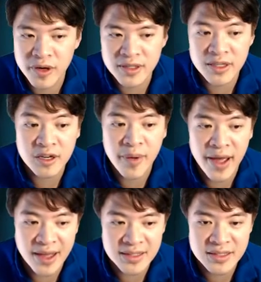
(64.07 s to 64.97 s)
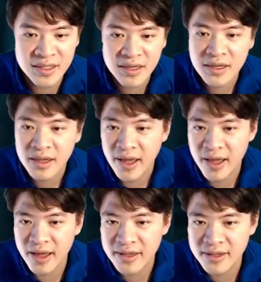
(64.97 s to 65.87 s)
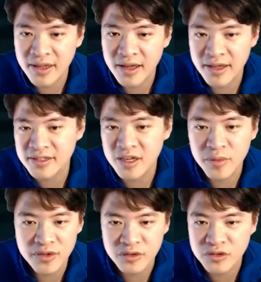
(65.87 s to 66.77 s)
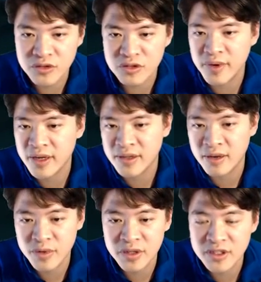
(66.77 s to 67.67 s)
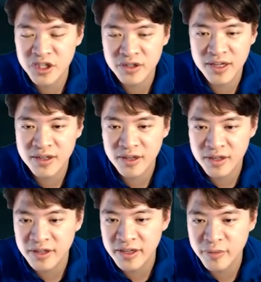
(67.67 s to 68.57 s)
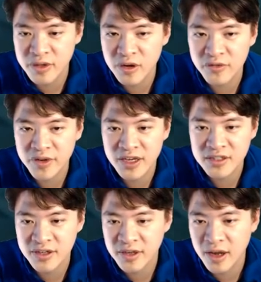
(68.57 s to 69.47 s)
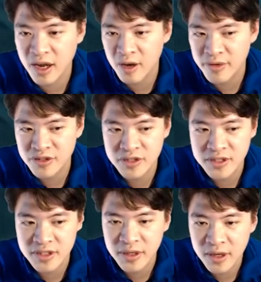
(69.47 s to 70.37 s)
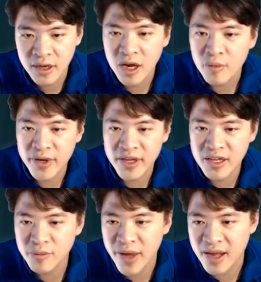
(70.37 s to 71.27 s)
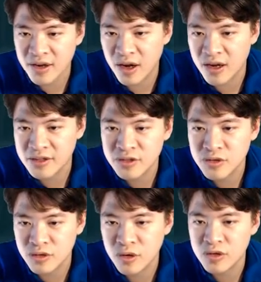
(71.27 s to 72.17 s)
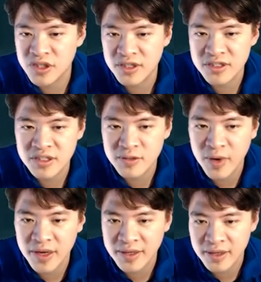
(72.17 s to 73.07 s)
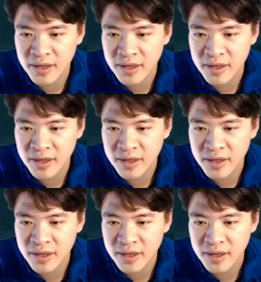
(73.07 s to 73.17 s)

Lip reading: in the past, and it's up on YouTube, and I'm going to share that in the link below if you guys are interested. But getting back onto Genesis Mining